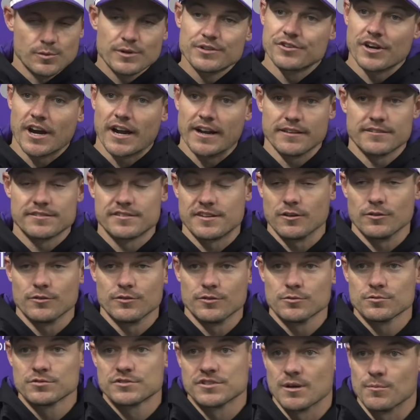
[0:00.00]
We try to still
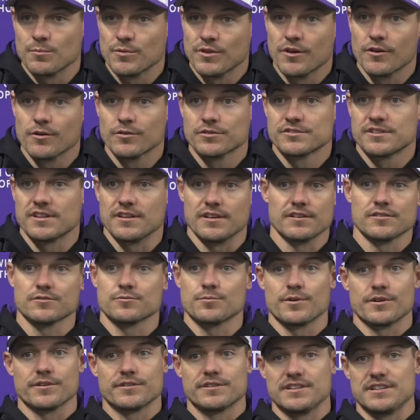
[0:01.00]
do some of those
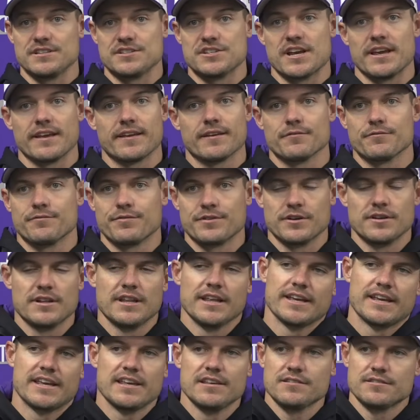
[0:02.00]
things where TJ can feel
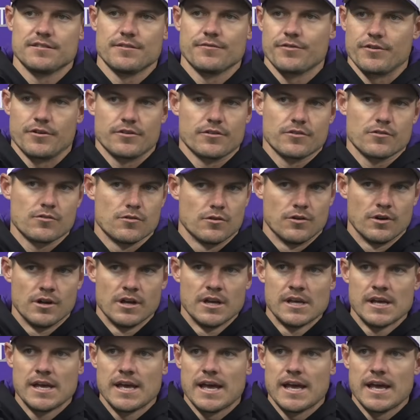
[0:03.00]
like he's the vertical